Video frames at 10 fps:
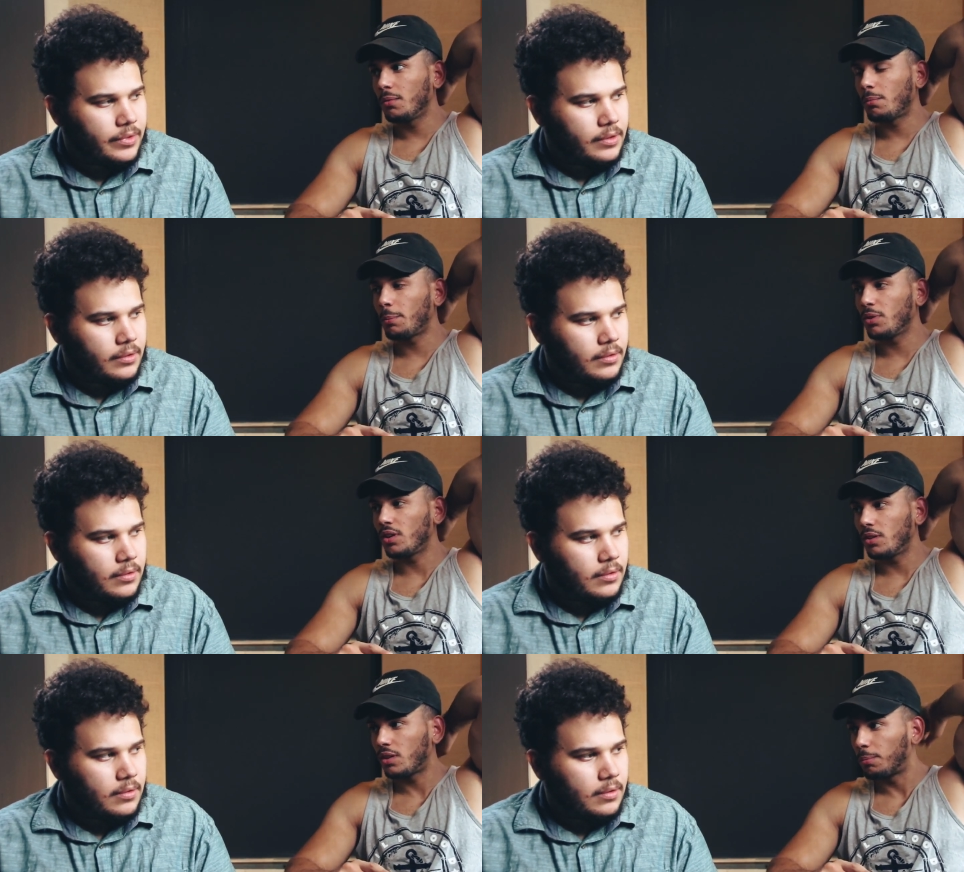Speaker 1: Remember
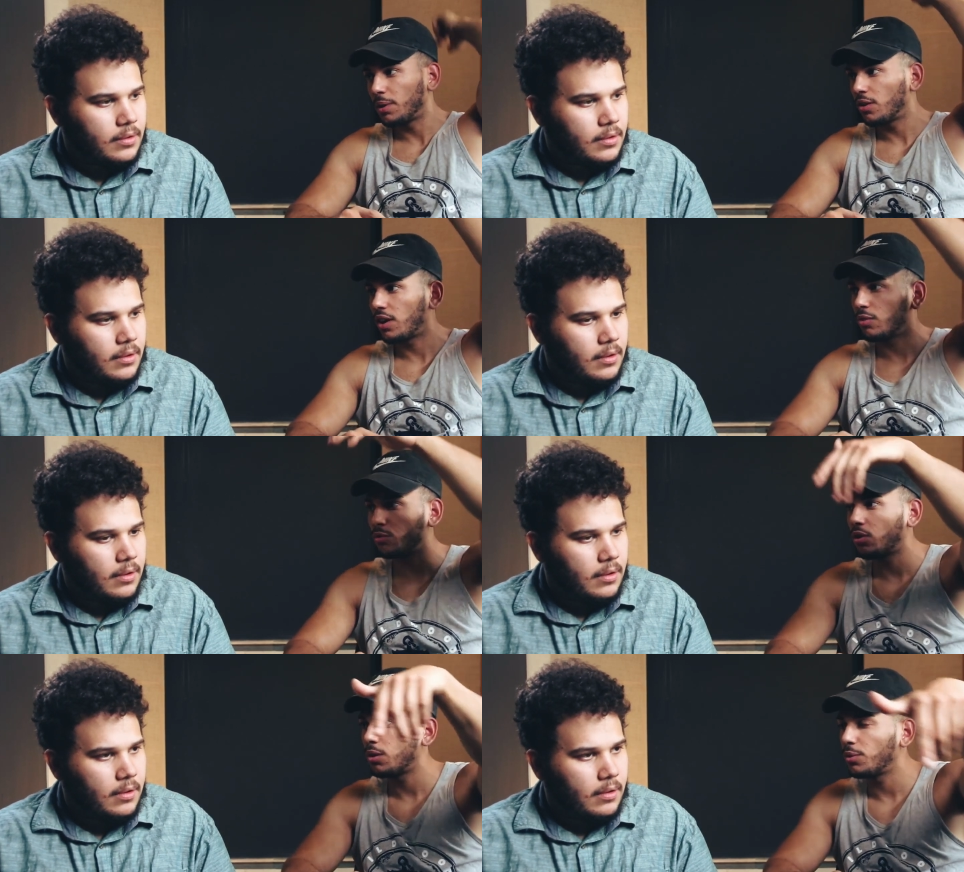the the bigger guys were
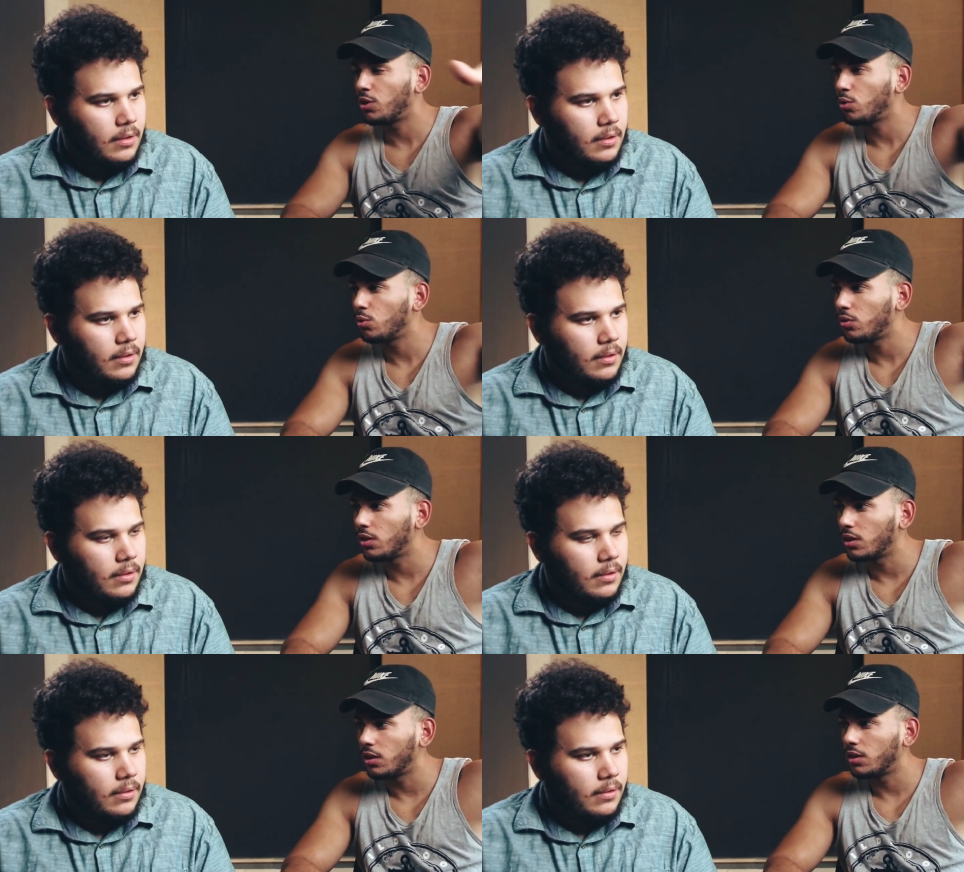trying to recruit
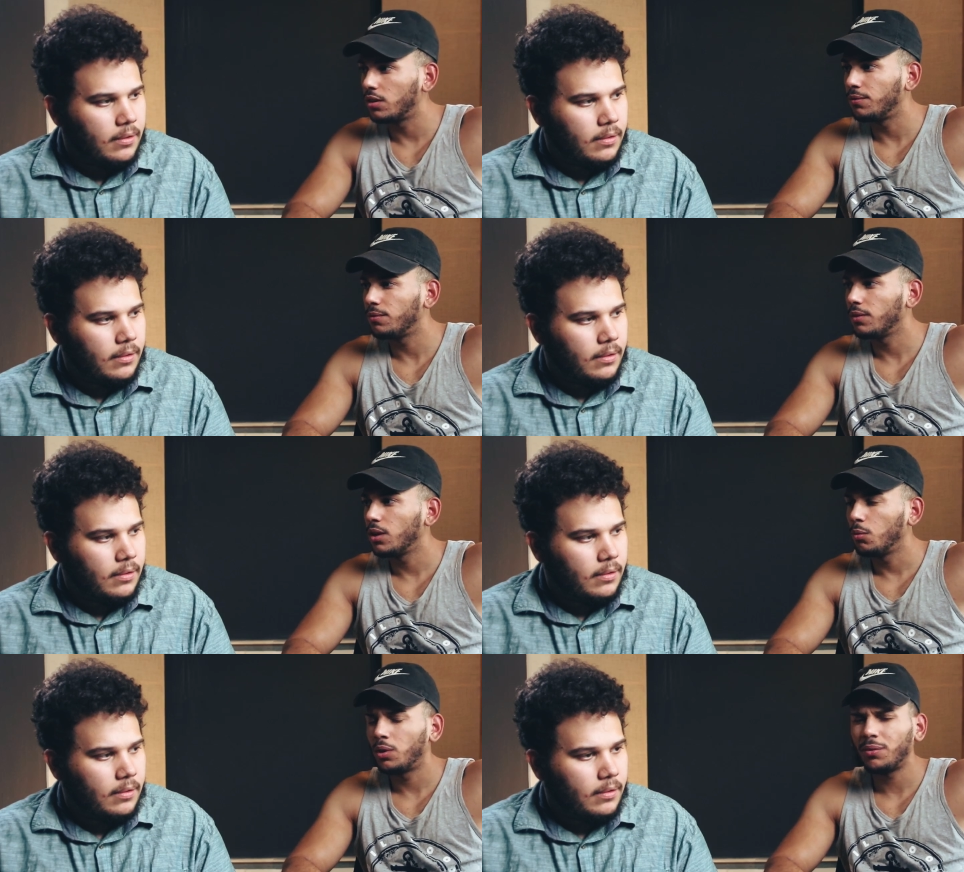the the
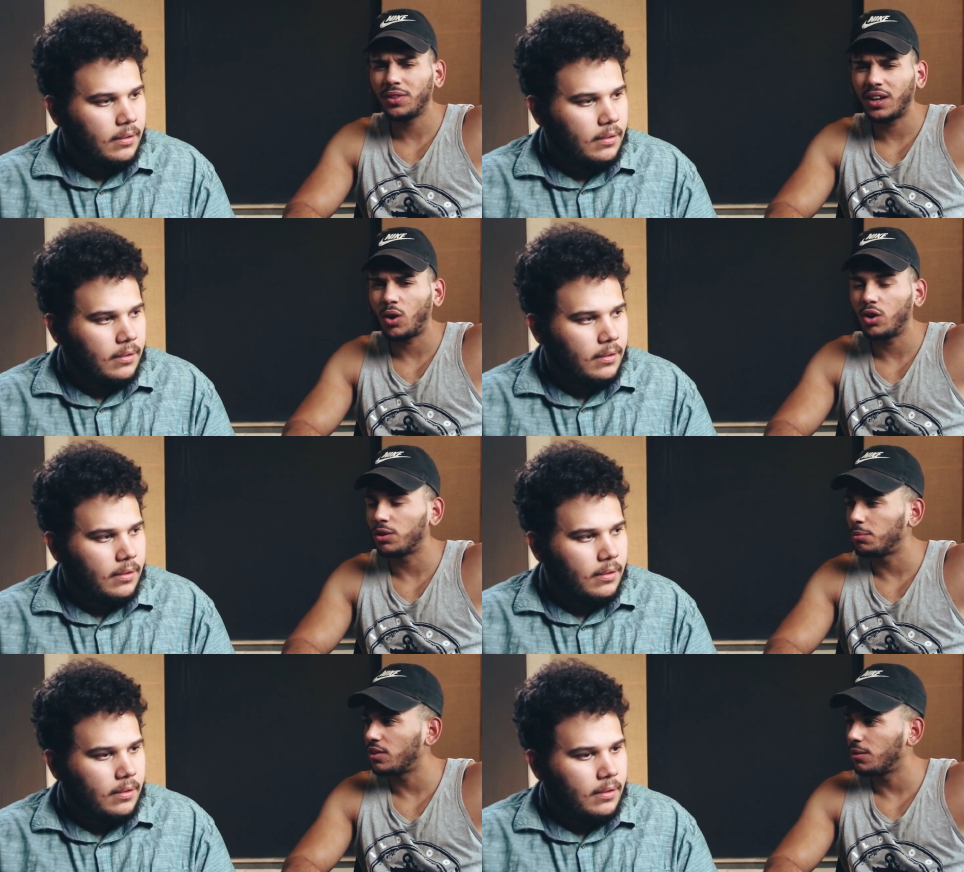whatever they called
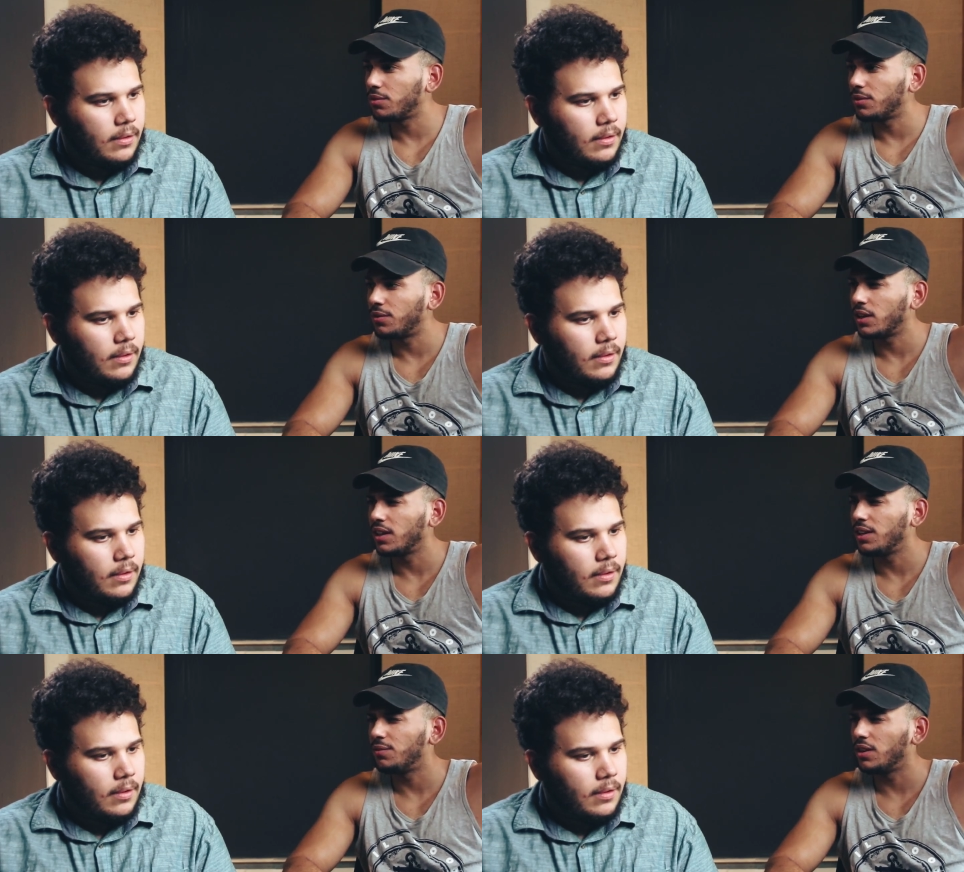themselves, the fucking
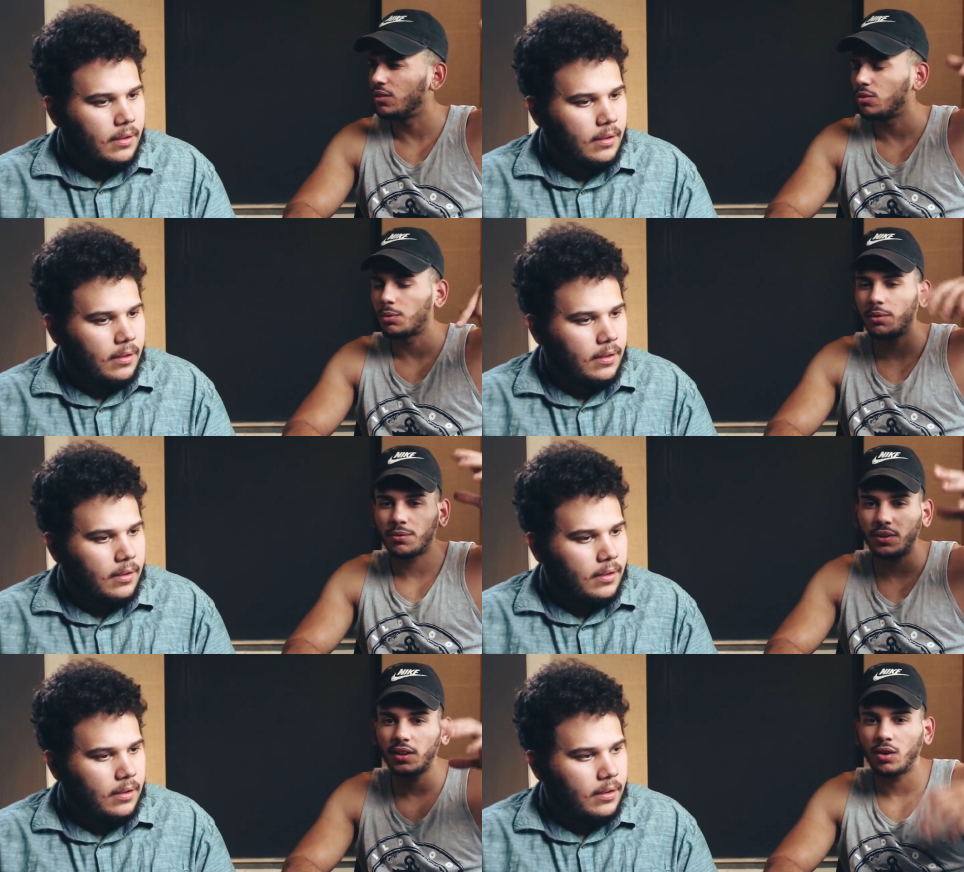League Villains or whatever the
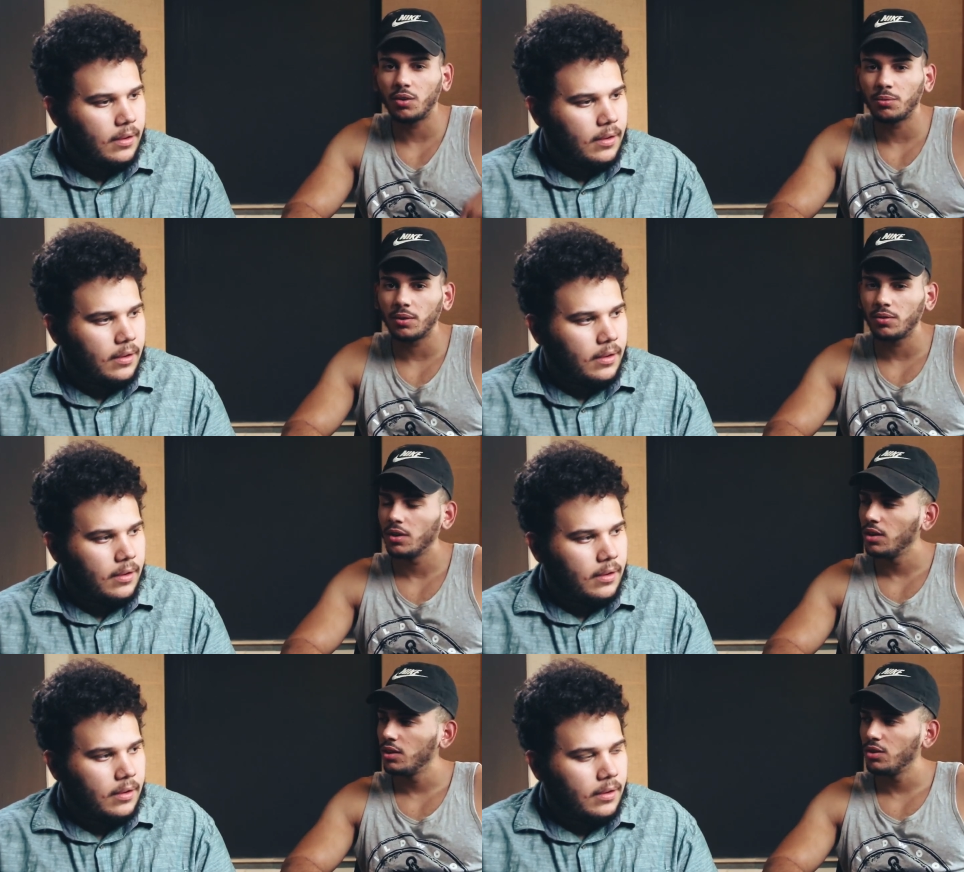fuck they called themselves.
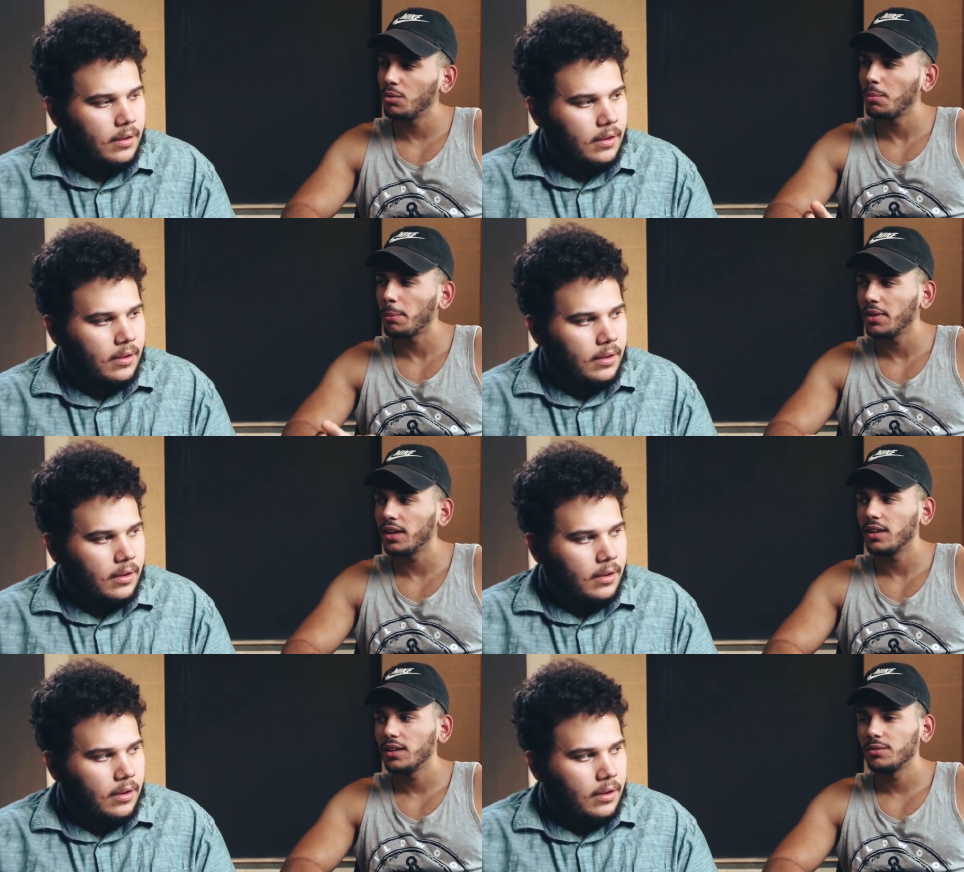You don't remember
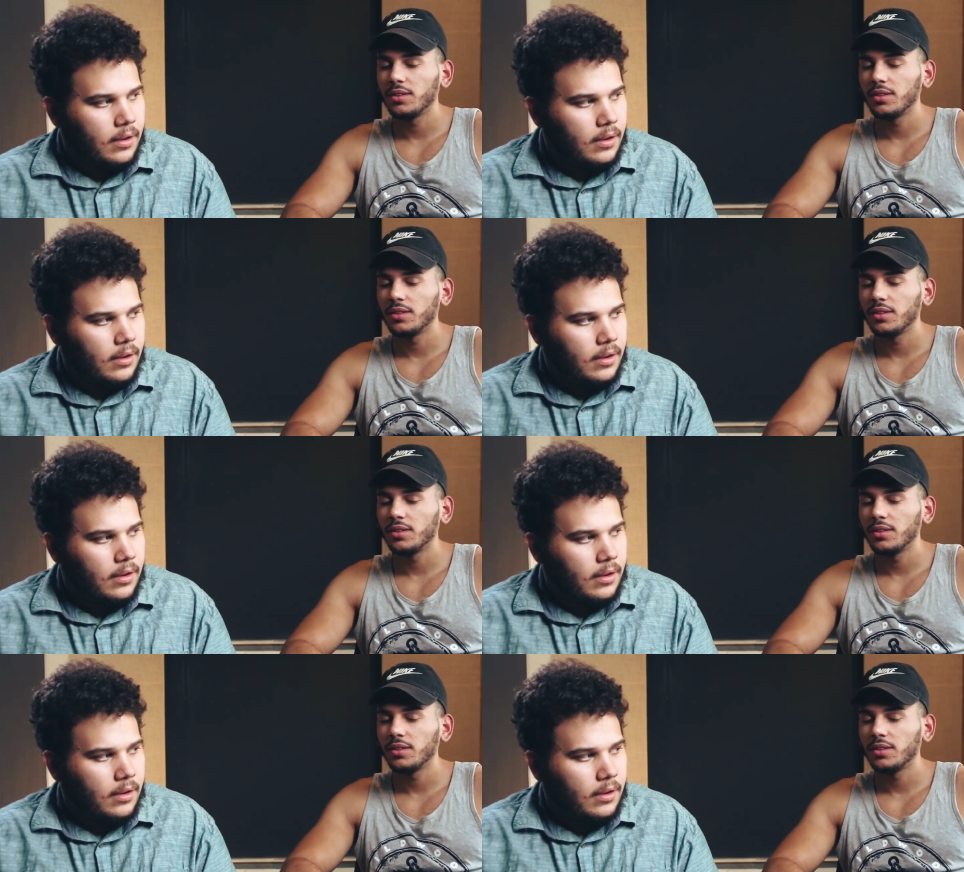that?